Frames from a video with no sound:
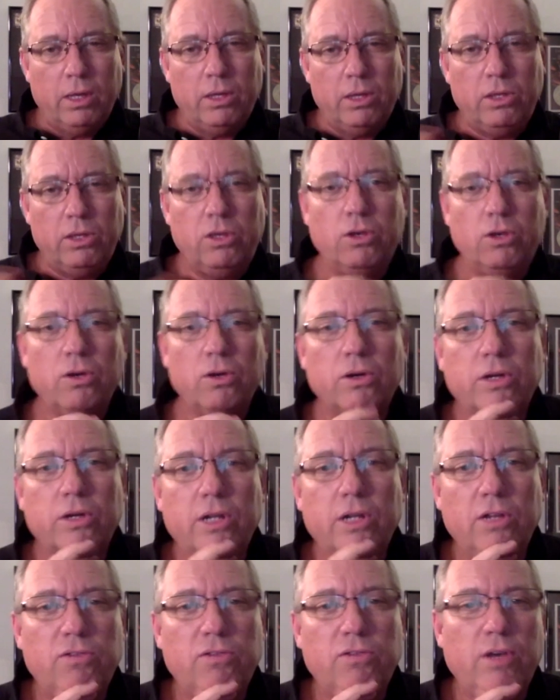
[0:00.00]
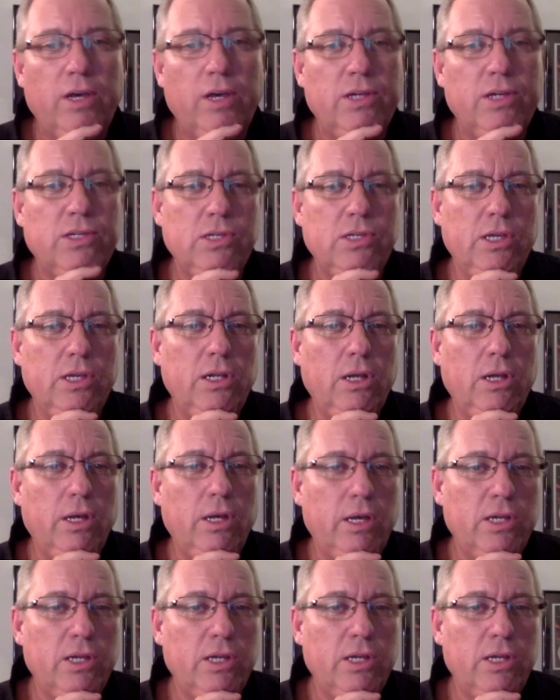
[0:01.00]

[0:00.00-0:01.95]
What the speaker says: you're going to toss in a